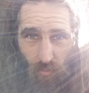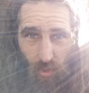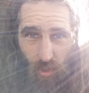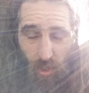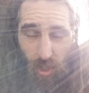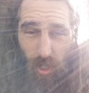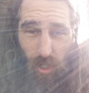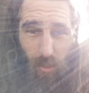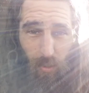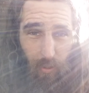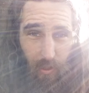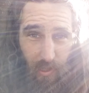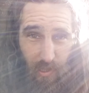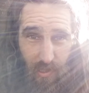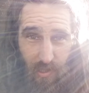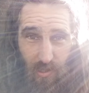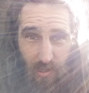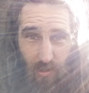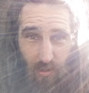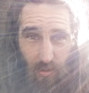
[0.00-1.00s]

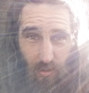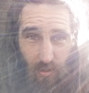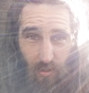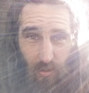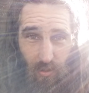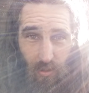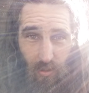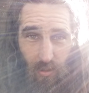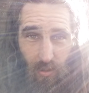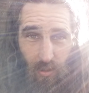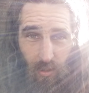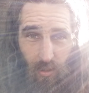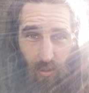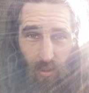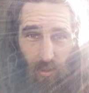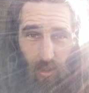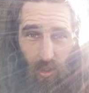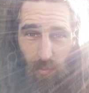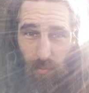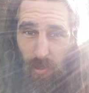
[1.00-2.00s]
Always
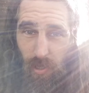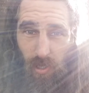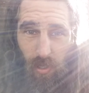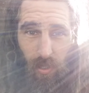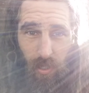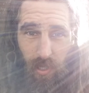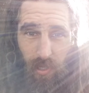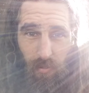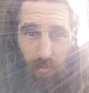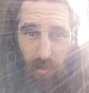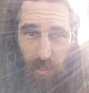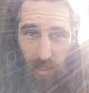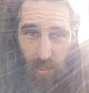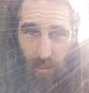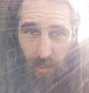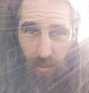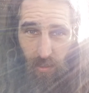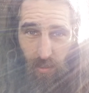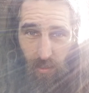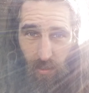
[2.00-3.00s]
to be looking
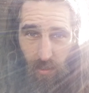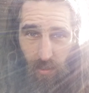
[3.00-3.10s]
within